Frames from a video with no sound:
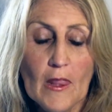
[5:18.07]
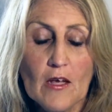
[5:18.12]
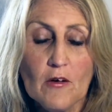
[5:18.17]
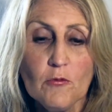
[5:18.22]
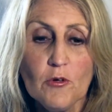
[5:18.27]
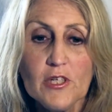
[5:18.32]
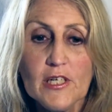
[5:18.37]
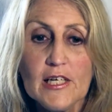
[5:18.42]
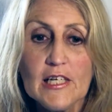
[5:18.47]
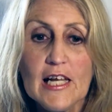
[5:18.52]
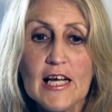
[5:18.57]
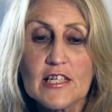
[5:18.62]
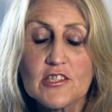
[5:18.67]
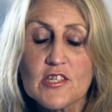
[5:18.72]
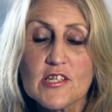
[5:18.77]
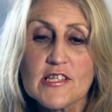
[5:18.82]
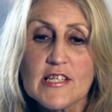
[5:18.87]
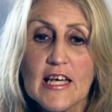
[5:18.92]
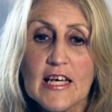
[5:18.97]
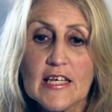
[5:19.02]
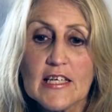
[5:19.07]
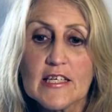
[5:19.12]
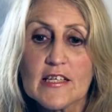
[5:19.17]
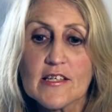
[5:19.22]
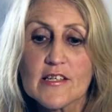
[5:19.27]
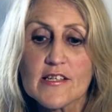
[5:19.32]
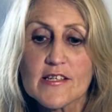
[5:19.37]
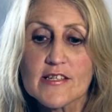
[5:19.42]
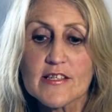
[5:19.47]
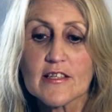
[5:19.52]
What I'd like to say
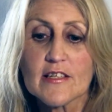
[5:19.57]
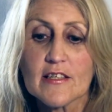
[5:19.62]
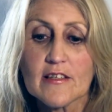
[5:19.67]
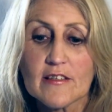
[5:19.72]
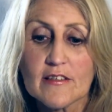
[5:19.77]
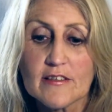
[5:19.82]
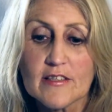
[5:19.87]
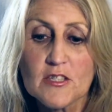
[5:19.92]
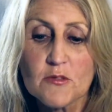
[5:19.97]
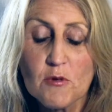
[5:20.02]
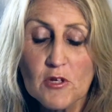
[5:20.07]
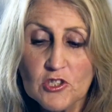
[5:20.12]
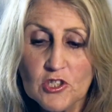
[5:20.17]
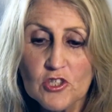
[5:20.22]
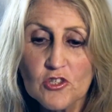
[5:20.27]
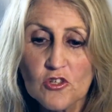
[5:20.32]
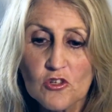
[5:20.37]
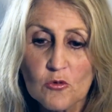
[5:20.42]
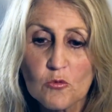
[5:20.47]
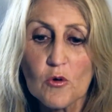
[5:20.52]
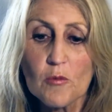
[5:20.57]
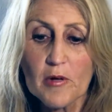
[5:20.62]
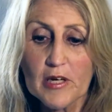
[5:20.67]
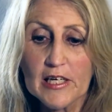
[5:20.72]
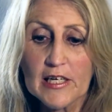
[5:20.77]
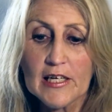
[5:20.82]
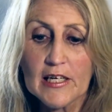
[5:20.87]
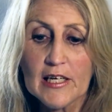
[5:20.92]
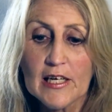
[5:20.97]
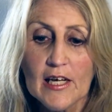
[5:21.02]
is, especially to the
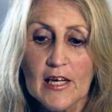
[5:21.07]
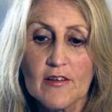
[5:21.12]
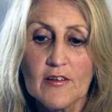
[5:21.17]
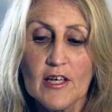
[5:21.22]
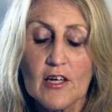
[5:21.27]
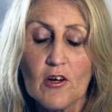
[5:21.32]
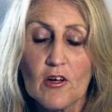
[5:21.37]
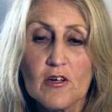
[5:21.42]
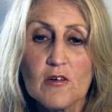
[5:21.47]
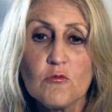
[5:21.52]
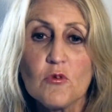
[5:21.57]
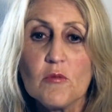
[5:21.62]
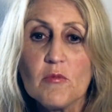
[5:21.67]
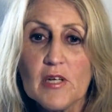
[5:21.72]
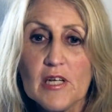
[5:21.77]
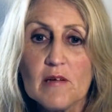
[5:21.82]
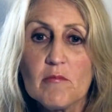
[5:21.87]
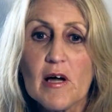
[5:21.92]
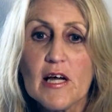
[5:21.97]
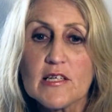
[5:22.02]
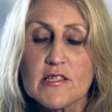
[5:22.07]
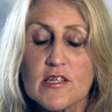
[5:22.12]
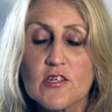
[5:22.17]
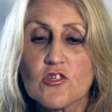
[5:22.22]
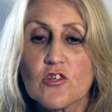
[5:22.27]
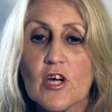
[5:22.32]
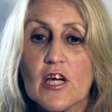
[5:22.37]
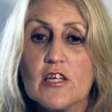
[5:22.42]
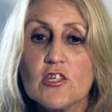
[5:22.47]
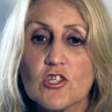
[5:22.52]
women, there are a lot of women in my
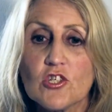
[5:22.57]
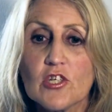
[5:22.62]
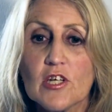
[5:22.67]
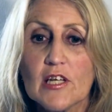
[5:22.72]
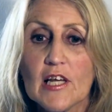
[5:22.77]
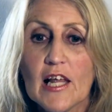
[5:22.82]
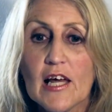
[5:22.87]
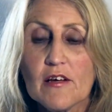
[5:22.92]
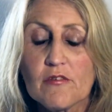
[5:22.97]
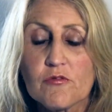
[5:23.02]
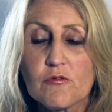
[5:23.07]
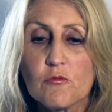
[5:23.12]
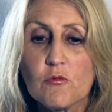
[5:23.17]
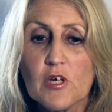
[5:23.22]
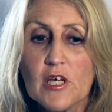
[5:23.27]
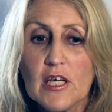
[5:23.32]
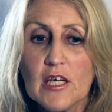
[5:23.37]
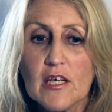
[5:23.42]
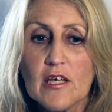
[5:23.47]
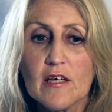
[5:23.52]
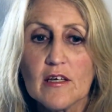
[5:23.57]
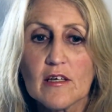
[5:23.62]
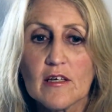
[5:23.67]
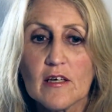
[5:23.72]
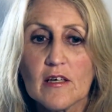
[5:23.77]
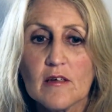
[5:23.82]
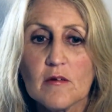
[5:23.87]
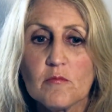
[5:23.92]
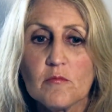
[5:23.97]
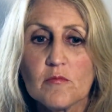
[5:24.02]
situation in life where
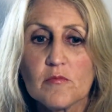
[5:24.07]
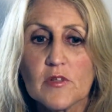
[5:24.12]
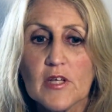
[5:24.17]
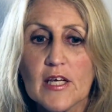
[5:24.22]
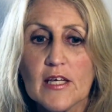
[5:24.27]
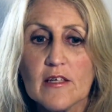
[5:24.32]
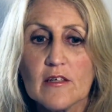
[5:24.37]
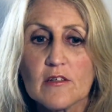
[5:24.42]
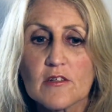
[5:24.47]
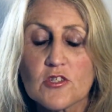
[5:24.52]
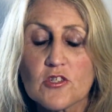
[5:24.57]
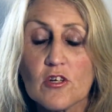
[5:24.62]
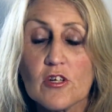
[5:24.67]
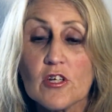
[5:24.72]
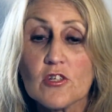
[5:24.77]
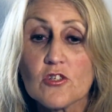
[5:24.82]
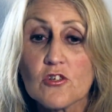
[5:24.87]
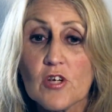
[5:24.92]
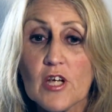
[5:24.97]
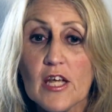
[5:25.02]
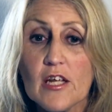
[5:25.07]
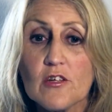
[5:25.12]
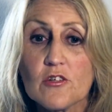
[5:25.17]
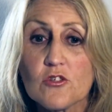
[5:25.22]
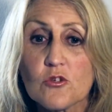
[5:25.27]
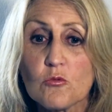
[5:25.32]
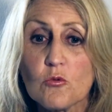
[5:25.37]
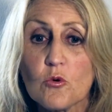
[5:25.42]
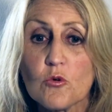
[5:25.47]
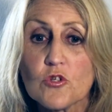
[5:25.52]
they are starting to head
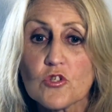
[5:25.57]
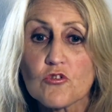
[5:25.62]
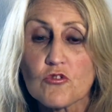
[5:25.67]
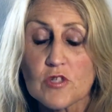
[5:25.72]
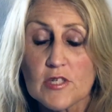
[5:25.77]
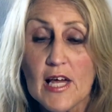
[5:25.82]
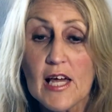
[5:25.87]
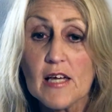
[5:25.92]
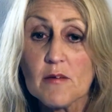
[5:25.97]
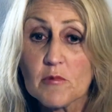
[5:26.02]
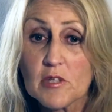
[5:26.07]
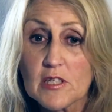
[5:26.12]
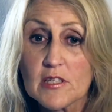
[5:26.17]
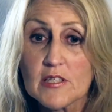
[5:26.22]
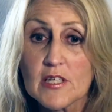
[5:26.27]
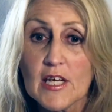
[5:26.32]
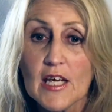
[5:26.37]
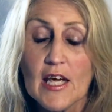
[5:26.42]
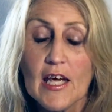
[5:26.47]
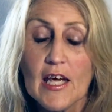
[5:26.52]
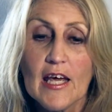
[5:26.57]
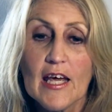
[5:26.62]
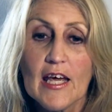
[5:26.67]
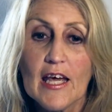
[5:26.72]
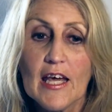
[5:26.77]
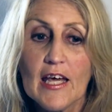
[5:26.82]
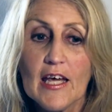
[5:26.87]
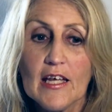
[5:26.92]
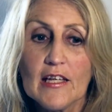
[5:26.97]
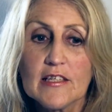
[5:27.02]
towards retirement.
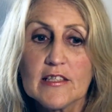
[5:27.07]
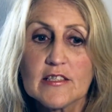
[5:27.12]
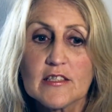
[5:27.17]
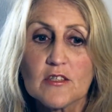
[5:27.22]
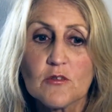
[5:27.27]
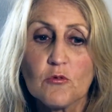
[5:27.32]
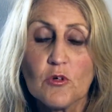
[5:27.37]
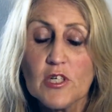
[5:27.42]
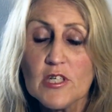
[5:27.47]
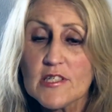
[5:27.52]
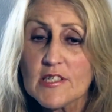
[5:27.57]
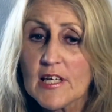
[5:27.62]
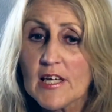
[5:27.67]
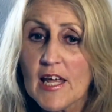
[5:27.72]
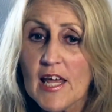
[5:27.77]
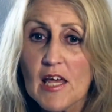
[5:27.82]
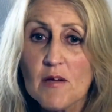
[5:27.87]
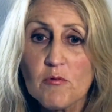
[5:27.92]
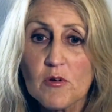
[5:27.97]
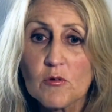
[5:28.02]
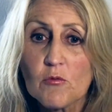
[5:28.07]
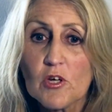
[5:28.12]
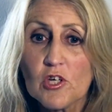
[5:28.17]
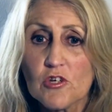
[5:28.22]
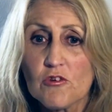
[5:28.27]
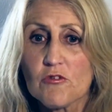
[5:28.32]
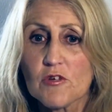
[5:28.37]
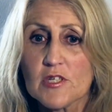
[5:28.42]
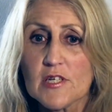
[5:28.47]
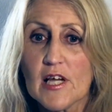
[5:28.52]
And what is going to happen when
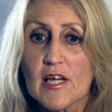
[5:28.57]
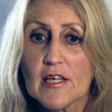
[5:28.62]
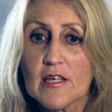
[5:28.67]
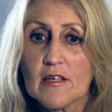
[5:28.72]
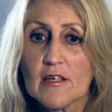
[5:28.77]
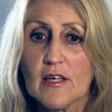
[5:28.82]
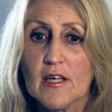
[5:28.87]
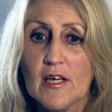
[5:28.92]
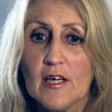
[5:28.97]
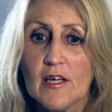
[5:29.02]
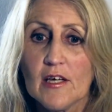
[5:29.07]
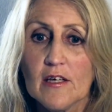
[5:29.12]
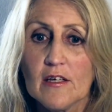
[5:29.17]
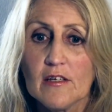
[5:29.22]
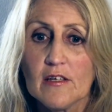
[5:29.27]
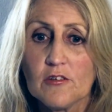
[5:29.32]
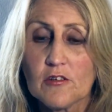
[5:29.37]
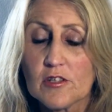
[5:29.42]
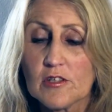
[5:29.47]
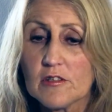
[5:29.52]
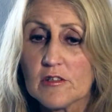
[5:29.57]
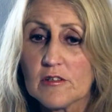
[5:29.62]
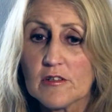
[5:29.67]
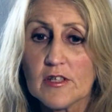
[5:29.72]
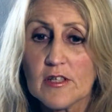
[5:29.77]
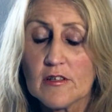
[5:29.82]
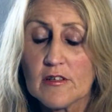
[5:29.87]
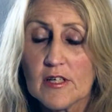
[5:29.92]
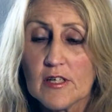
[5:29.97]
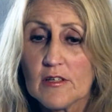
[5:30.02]
you retire? There
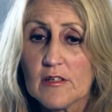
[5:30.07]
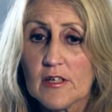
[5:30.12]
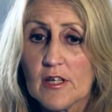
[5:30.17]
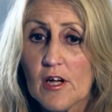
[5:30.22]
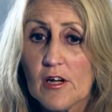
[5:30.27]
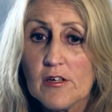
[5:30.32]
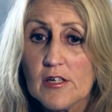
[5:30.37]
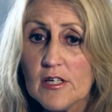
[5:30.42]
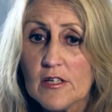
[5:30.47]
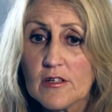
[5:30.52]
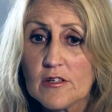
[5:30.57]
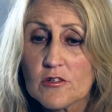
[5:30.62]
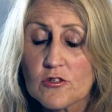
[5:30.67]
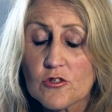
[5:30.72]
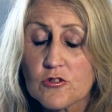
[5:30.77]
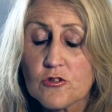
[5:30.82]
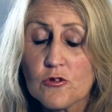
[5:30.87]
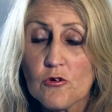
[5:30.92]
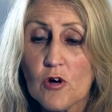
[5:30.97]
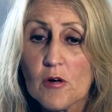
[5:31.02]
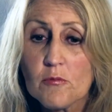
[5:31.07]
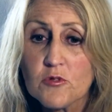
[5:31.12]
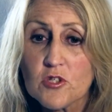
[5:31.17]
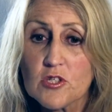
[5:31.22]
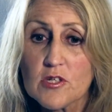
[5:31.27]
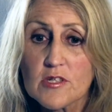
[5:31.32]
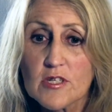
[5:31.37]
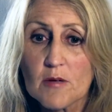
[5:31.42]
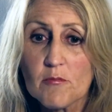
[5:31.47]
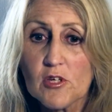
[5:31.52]
are only the two
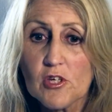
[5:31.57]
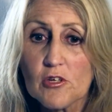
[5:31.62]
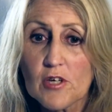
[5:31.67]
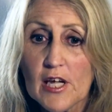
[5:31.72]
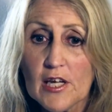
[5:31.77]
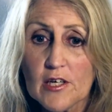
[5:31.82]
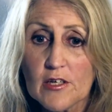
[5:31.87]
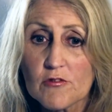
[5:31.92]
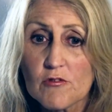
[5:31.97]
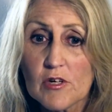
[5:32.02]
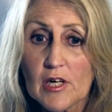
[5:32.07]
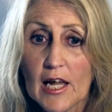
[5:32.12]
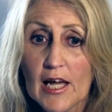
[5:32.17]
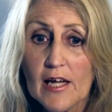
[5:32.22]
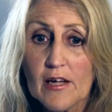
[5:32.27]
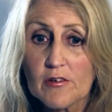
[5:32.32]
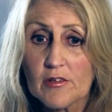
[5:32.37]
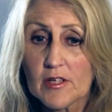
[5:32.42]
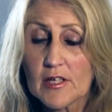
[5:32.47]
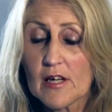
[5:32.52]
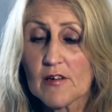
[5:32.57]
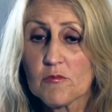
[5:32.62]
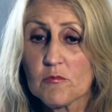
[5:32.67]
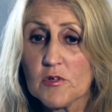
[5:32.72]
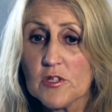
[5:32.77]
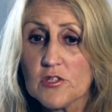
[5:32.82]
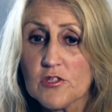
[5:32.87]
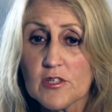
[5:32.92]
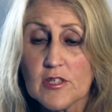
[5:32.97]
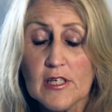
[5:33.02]
options. I mean, you're going to rely on the
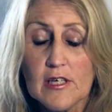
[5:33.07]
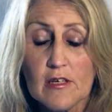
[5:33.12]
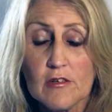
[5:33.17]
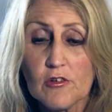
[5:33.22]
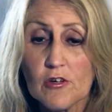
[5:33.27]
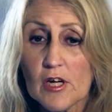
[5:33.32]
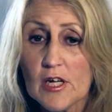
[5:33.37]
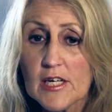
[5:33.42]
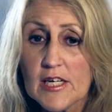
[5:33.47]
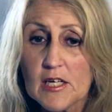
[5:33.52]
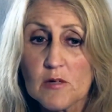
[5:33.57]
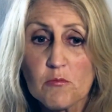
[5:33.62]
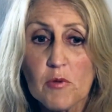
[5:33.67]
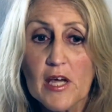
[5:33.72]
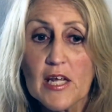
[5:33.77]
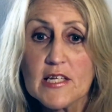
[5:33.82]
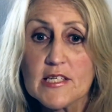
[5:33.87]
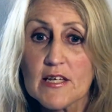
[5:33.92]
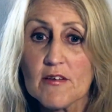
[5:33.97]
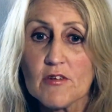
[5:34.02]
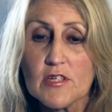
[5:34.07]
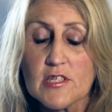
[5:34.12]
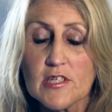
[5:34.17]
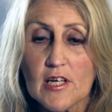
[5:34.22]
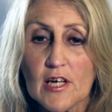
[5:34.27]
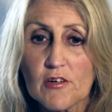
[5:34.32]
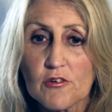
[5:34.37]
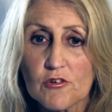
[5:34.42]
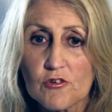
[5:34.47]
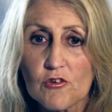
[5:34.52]
government. You only get paid
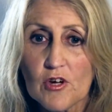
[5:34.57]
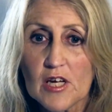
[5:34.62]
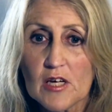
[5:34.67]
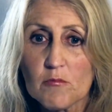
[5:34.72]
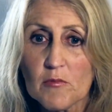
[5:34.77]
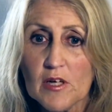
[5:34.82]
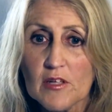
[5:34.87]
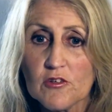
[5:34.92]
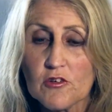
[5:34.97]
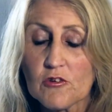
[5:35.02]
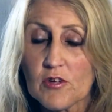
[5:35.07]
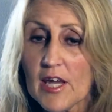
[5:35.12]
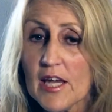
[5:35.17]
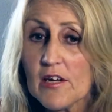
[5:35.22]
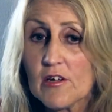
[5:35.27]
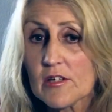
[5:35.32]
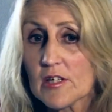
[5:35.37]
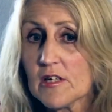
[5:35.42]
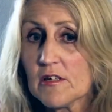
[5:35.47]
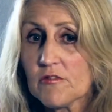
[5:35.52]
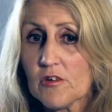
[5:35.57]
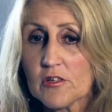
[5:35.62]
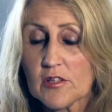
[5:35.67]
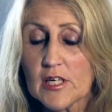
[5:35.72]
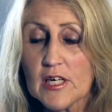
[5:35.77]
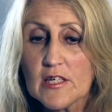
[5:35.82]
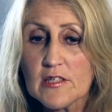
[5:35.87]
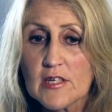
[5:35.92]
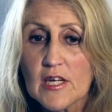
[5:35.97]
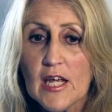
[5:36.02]
1,700 Rand a month. You cannot live on
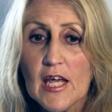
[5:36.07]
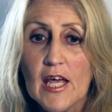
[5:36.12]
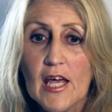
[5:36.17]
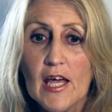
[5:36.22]
that.